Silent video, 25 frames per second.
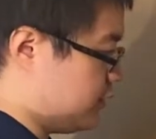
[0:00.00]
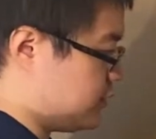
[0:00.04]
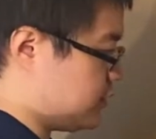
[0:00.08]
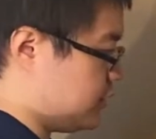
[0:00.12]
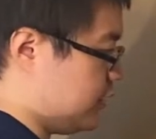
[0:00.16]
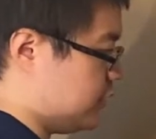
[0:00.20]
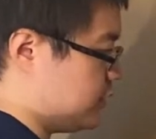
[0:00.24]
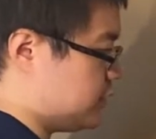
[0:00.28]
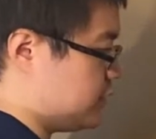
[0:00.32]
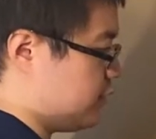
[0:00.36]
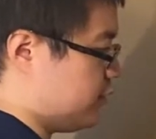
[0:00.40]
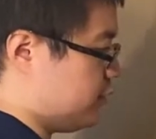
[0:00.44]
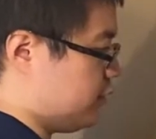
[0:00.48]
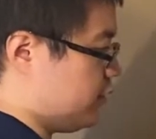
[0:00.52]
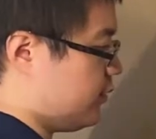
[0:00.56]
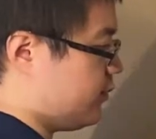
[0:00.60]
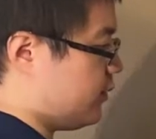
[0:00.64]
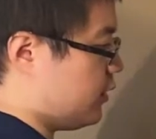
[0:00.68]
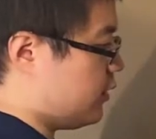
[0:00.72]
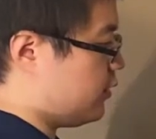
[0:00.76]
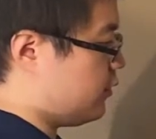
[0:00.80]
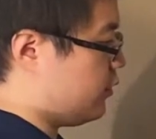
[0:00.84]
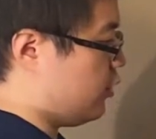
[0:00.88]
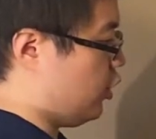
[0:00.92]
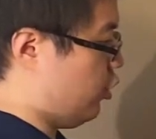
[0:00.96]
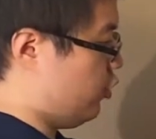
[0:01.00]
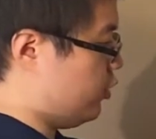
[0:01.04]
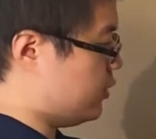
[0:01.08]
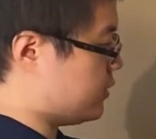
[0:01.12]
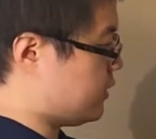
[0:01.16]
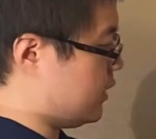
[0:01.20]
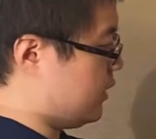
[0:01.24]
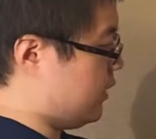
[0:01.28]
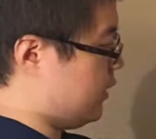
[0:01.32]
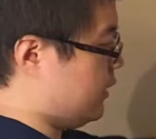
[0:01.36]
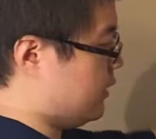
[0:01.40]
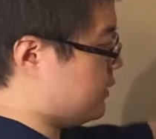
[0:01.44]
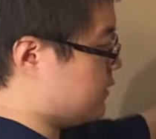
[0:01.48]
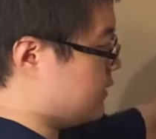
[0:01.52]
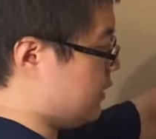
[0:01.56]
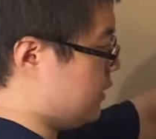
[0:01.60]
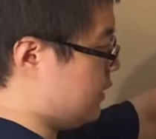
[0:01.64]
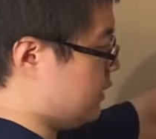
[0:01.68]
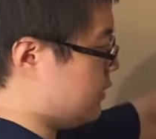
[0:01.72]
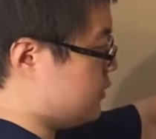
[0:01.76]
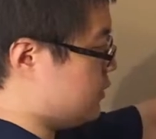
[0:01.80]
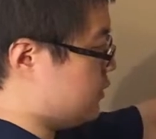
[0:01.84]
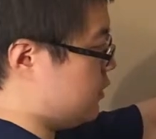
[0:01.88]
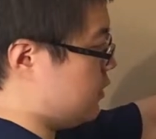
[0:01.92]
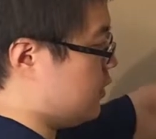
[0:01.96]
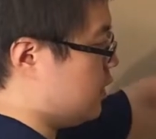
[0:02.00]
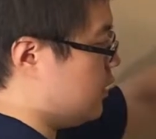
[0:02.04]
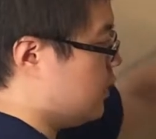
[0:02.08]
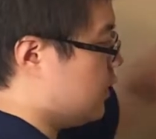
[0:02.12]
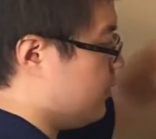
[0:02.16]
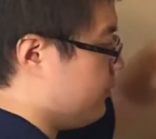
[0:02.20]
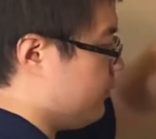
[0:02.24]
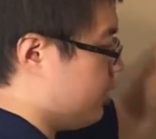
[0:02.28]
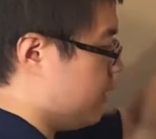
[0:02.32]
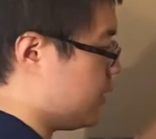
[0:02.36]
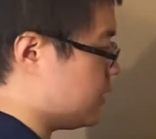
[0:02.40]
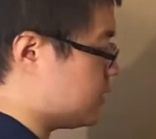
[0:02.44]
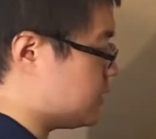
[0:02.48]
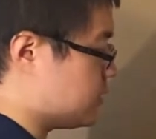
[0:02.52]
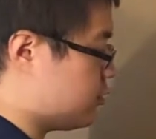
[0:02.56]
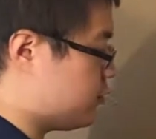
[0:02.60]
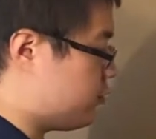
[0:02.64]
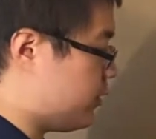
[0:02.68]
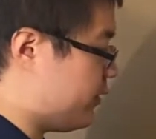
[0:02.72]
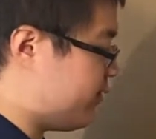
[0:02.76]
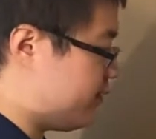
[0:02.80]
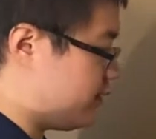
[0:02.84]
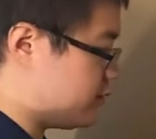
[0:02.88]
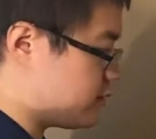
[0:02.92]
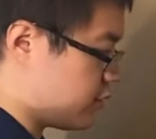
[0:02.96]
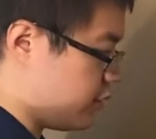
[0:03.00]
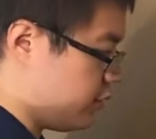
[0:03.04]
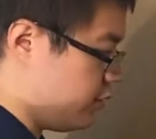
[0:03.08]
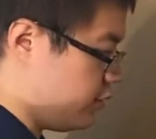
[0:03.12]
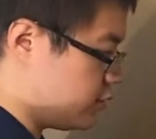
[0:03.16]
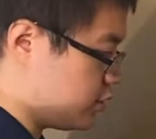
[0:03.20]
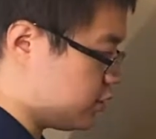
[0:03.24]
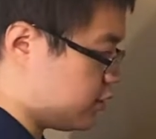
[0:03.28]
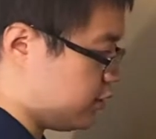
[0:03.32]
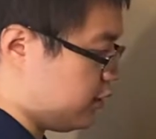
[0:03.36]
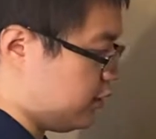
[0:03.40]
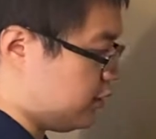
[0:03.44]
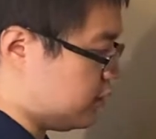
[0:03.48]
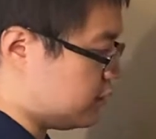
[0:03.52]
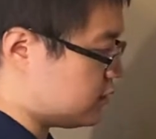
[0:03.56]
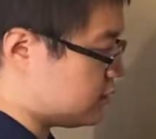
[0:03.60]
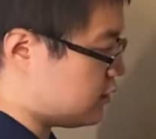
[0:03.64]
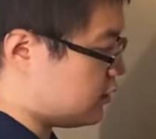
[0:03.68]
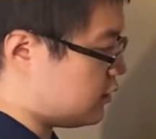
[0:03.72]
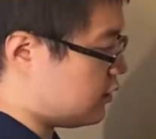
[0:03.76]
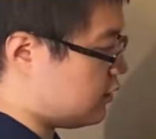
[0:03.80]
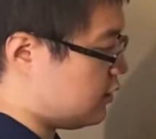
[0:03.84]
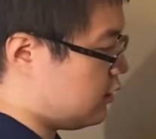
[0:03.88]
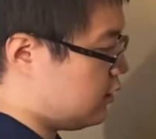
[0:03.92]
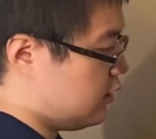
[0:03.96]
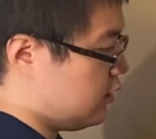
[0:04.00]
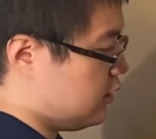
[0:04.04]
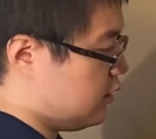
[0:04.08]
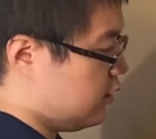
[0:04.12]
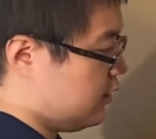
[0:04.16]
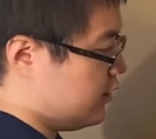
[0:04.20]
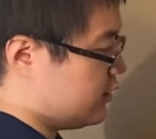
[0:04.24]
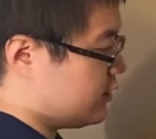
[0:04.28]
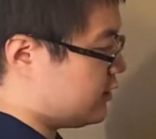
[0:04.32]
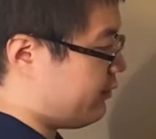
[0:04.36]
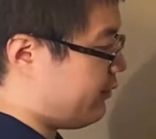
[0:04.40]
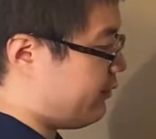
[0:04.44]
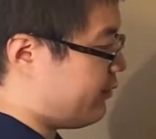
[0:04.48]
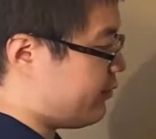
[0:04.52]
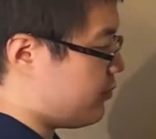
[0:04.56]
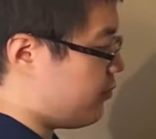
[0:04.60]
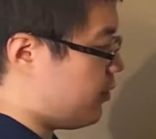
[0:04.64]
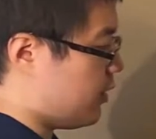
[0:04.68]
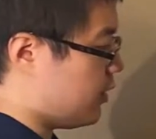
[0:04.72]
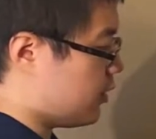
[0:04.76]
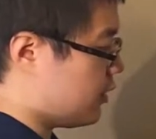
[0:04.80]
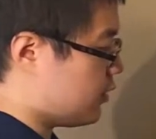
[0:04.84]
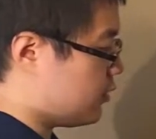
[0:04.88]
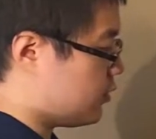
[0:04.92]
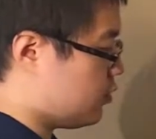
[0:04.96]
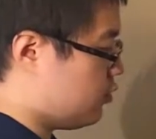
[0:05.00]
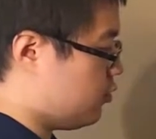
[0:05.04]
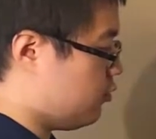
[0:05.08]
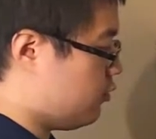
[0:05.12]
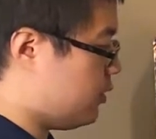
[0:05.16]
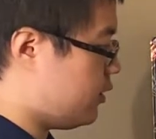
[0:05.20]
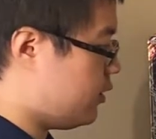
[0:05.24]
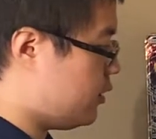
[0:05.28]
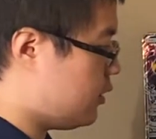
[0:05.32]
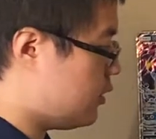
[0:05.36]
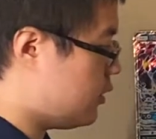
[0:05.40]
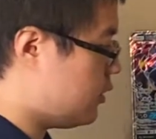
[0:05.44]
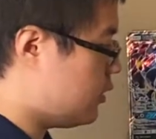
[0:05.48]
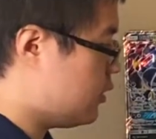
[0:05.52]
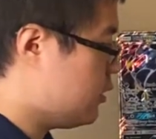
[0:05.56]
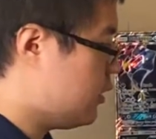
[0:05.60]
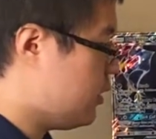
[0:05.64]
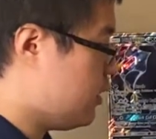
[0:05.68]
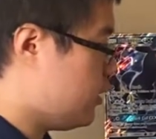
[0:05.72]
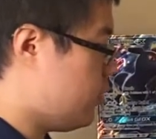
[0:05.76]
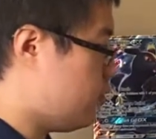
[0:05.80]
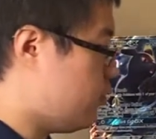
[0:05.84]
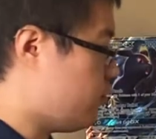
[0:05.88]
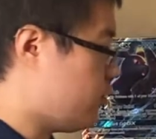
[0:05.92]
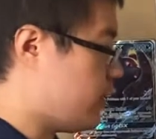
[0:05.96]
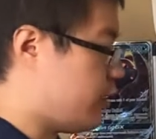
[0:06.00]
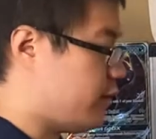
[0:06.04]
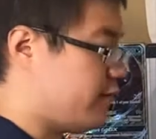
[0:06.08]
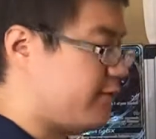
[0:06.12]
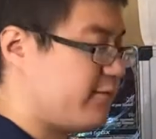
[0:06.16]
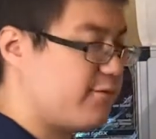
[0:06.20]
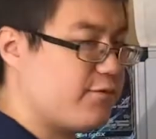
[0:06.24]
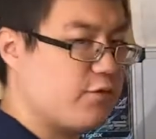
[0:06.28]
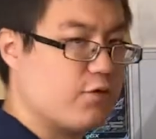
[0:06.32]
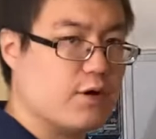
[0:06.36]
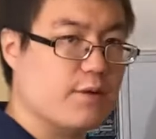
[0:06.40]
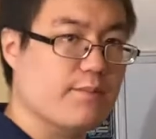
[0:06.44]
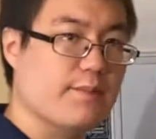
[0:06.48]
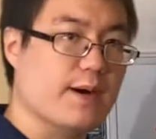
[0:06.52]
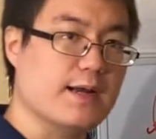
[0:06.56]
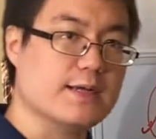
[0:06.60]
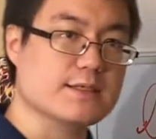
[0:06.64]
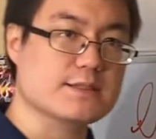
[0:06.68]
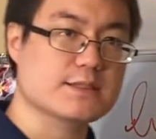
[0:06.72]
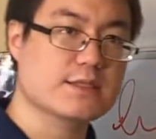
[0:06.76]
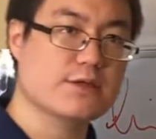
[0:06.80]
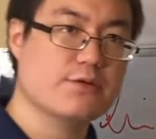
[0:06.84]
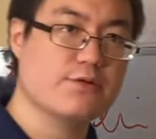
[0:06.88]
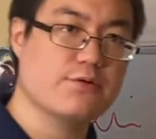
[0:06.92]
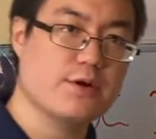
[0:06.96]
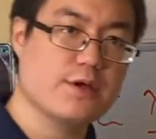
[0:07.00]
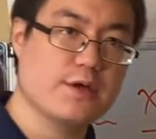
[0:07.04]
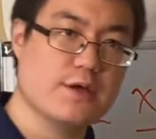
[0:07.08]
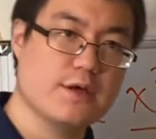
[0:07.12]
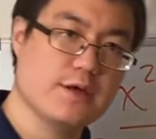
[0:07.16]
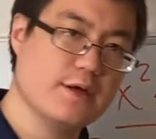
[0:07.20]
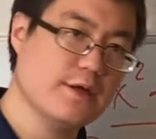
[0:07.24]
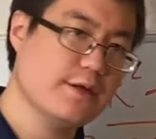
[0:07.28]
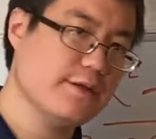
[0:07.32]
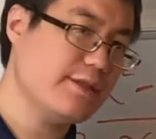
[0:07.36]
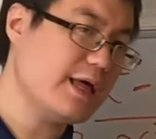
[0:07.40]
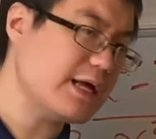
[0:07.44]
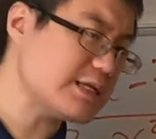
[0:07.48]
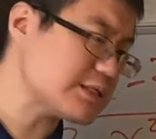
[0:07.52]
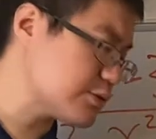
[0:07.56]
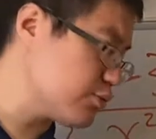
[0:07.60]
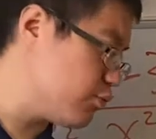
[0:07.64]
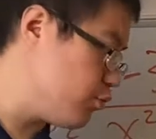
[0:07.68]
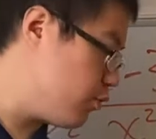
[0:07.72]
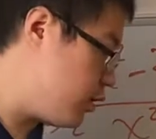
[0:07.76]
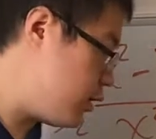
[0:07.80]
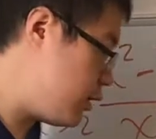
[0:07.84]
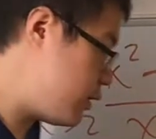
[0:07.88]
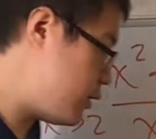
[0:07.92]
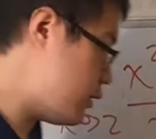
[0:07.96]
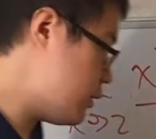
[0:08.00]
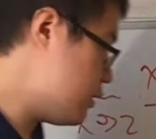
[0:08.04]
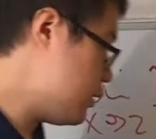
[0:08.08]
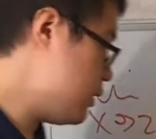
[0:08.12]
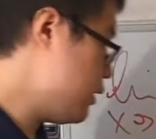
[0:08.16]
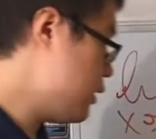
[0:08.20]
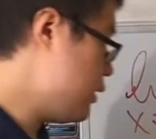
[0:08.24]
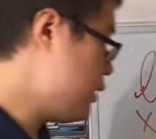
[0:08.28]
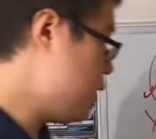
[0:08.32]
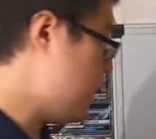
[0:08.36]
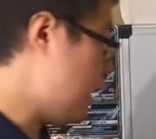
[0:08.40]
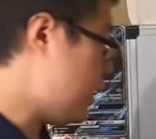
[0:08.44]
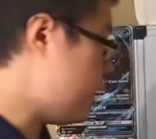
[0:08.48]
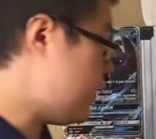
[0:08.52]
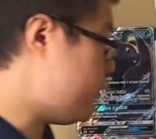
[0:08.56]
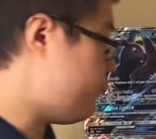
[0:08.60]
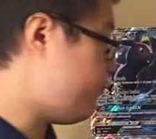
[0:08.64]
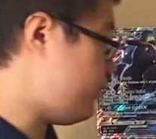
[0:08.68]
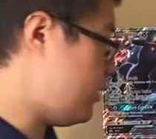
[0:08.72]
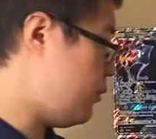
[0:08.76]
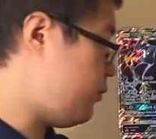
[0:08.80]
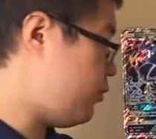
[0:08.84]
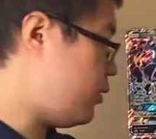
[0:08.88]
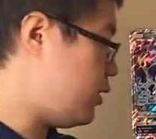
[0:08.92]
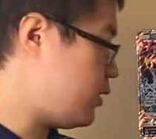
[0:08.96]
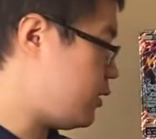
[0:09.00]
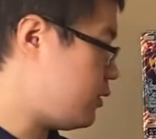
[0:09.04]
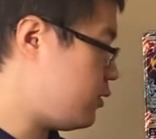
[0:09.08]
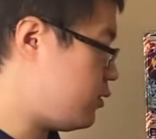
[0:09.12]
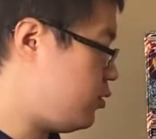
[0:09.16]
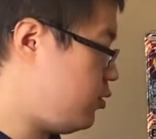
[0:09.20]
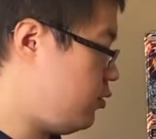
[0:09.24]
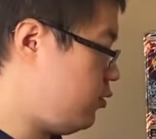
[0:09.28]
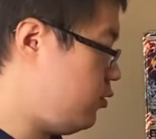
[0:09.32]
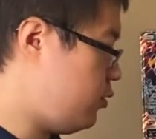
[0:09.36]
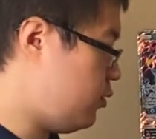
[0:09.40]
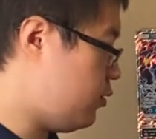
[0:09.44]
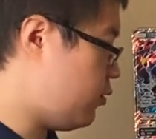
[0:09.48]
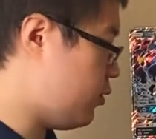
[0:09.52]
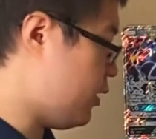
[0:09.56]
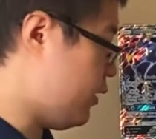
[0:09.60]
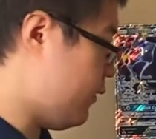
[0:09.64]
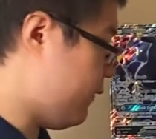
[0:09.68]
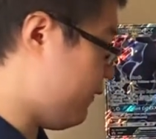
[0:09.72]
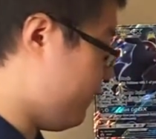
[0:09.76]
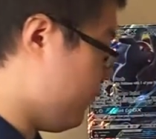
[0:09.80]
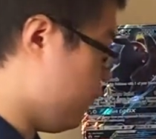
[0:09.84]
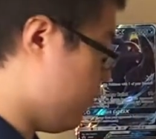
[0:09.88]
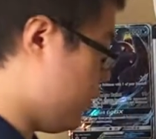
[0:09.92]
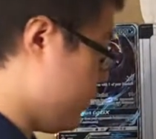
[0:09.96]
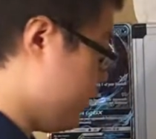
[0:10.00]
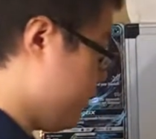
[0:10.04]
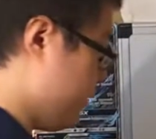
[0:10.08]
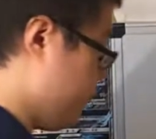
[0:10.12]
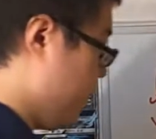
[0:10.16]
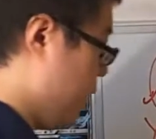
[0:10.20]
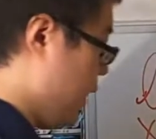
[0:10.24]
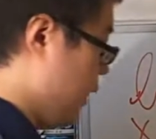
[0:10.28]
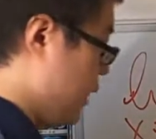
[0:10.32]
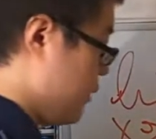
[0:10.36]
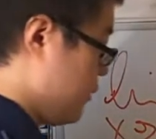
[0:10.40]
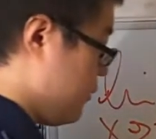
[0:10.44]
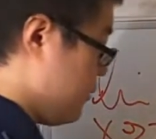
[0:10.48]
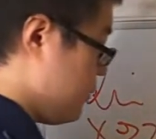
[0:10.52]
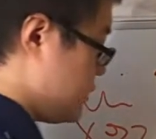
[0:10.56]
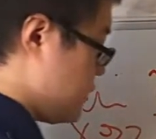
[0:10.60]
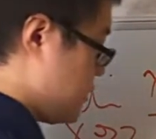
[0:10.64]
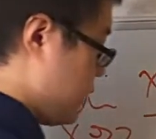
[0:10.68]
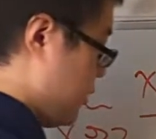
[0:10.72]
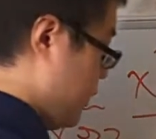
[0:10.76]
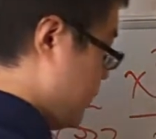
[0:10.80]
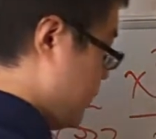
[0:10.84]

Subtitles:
this easier limit. Notice it is easier because derivatives are usually easier. So when we plug in 2 here, you'll get 4 minus 3. That's 1. And then when you plug in 2, you'll get 4 on the bottom. So